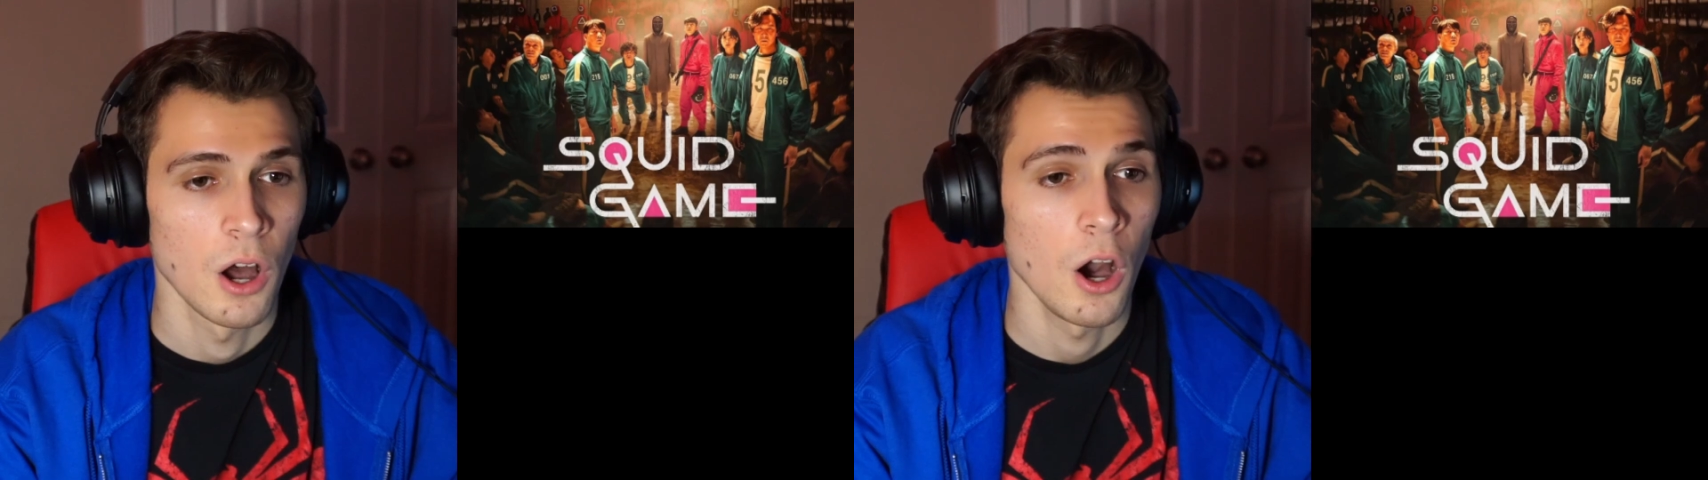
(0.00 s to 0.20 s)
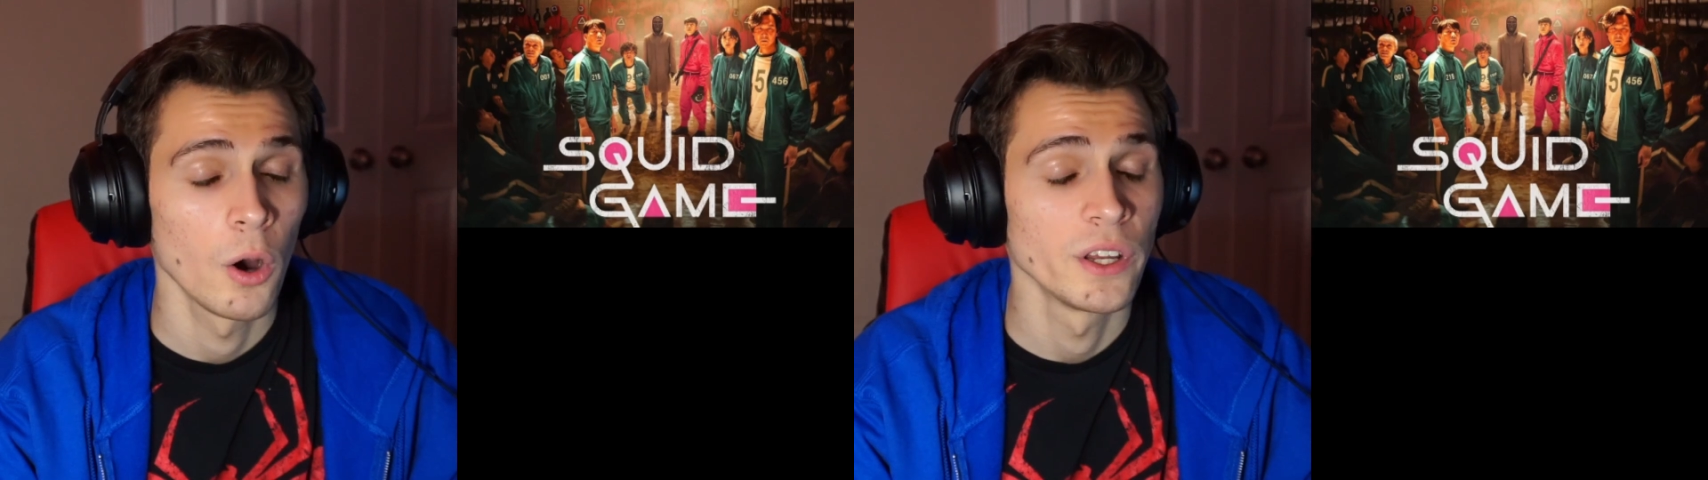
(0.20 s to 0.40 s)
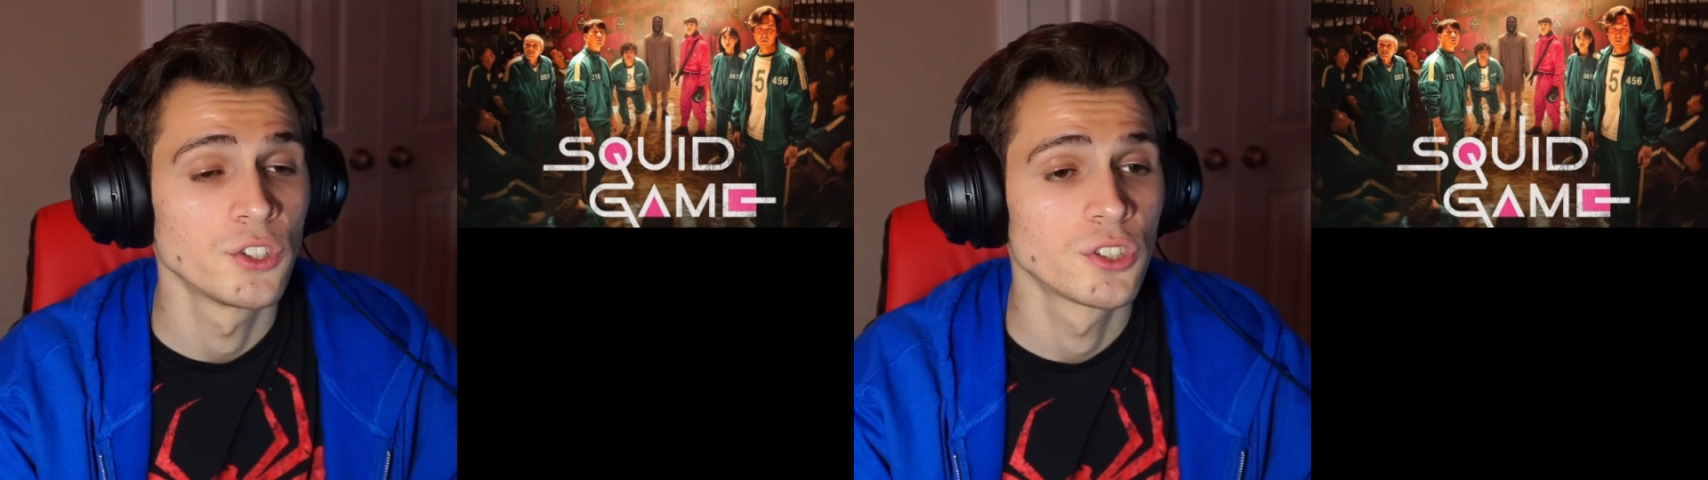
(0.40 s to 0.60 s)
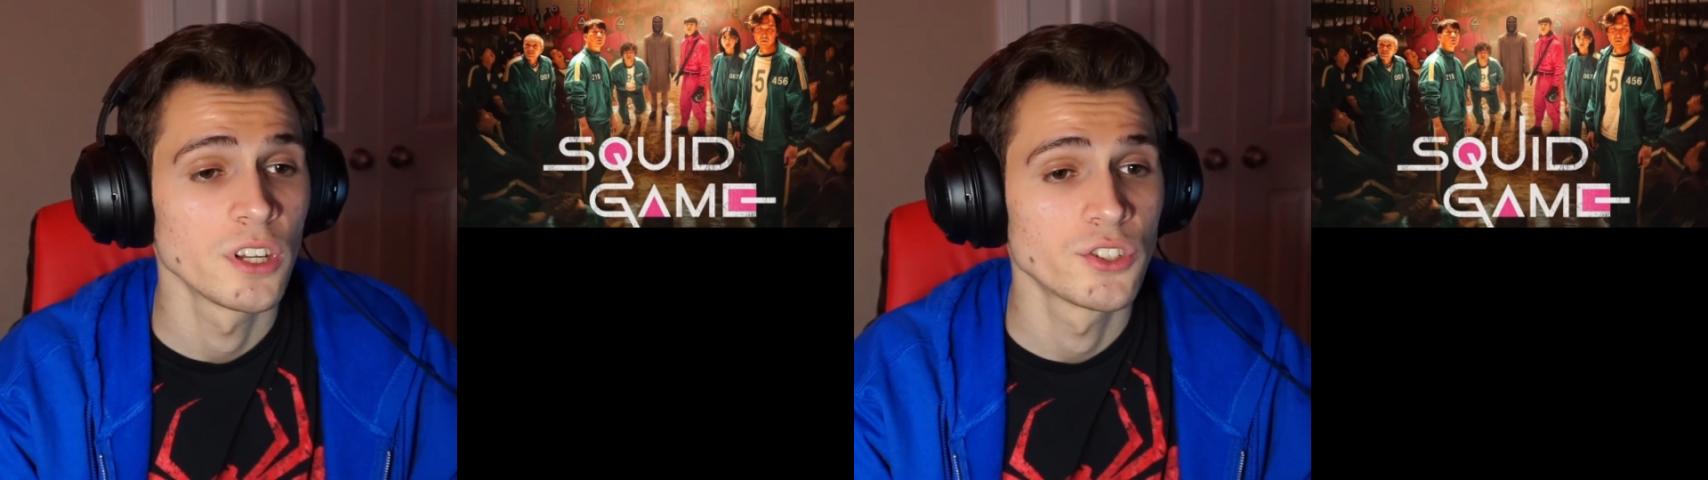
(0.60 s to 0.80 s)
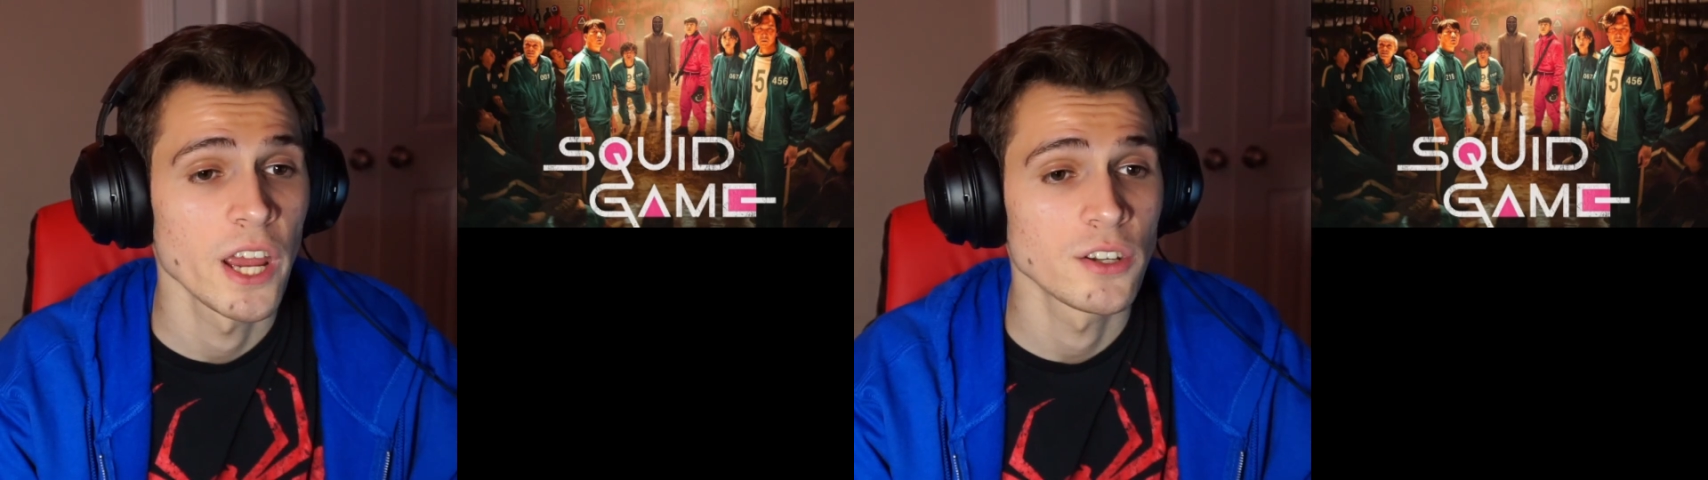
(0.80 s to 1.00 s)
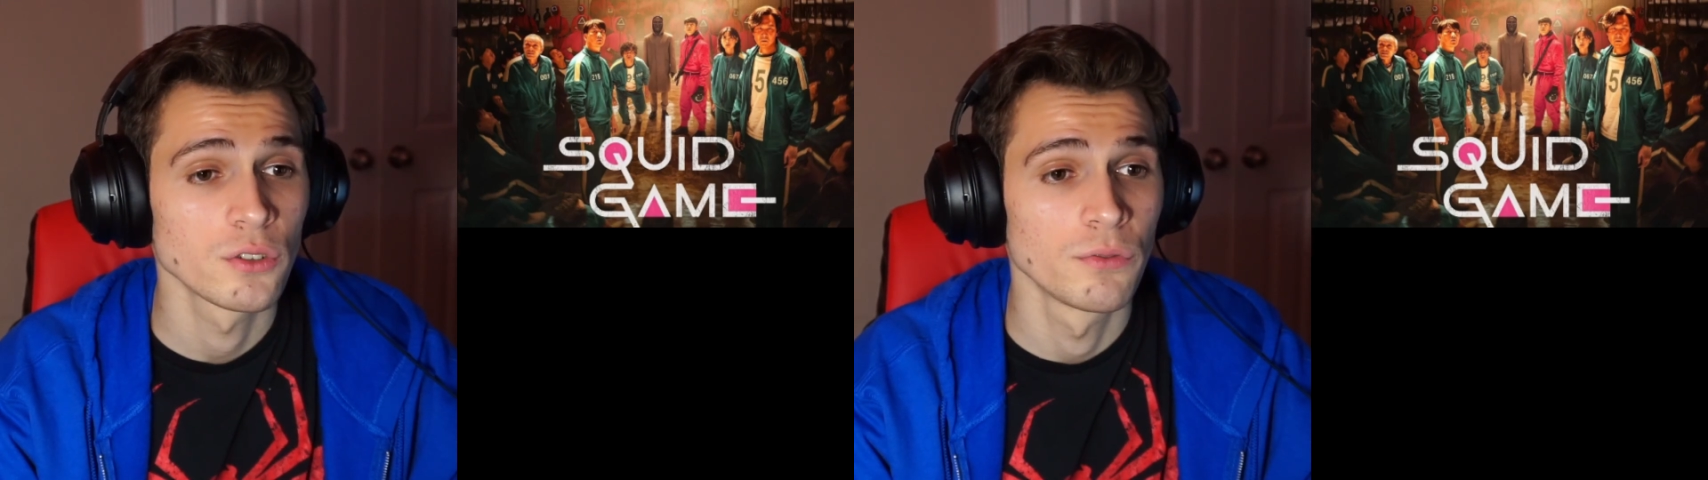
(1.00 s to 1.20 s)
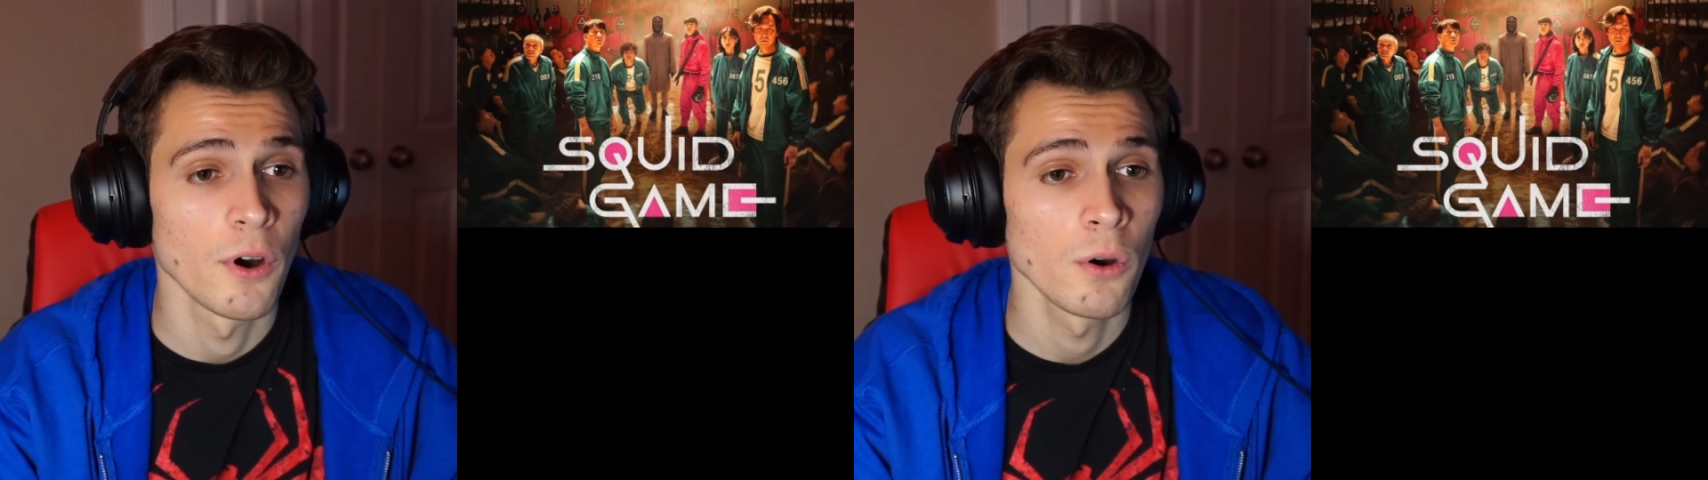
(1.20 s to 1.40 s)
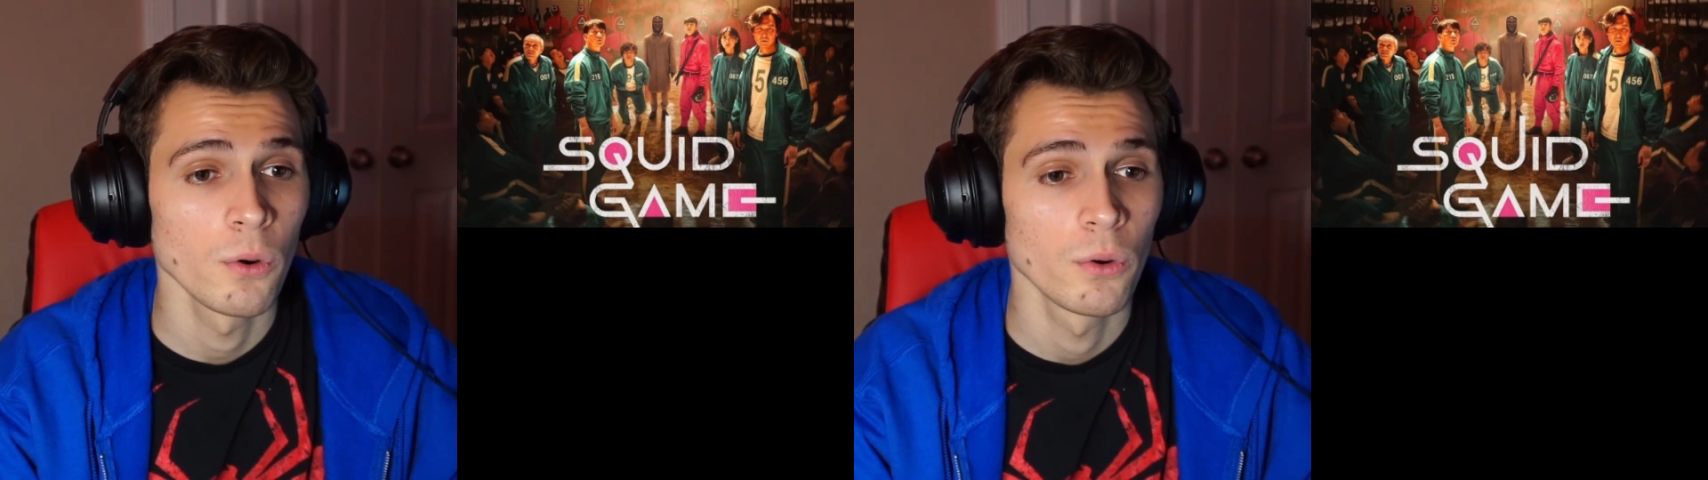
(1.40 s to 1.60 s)
Oh, did he change his
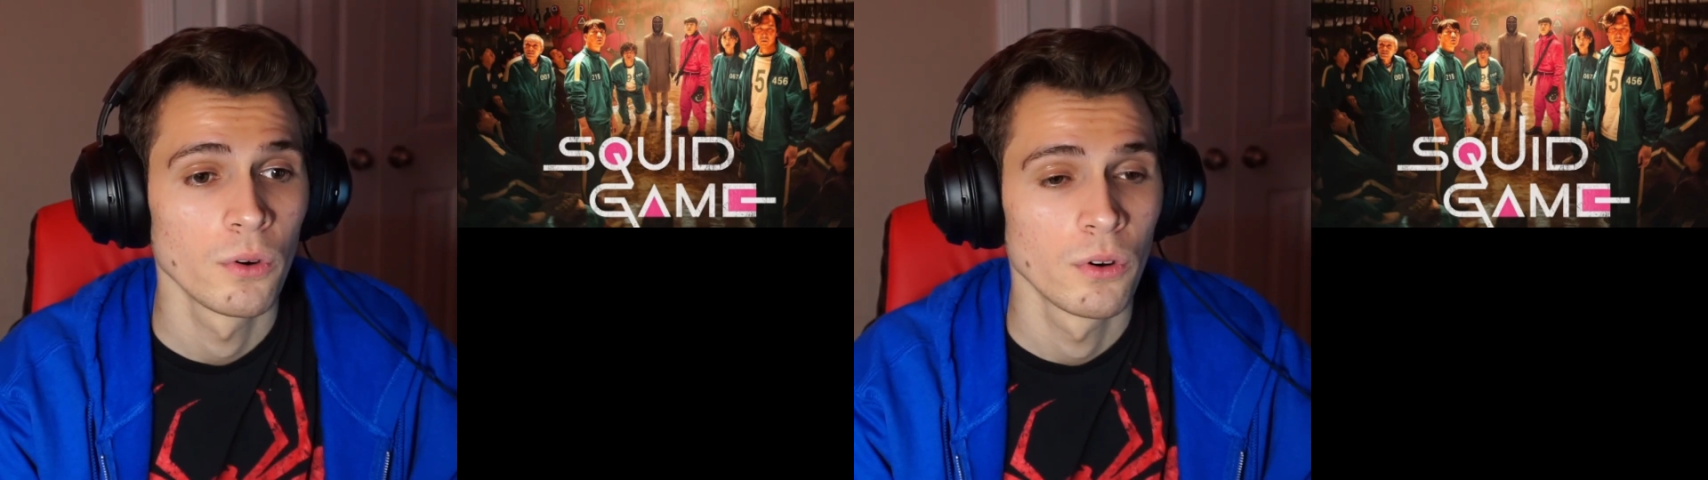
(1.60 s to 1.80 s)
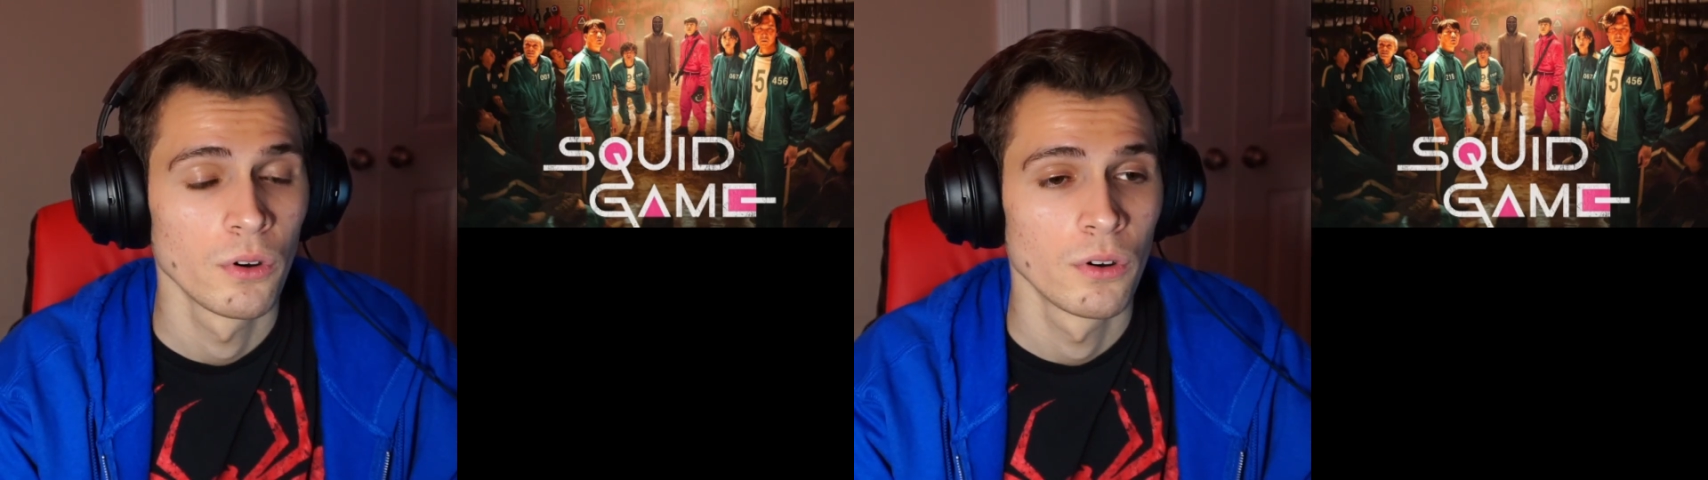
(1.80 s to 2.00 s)
vote?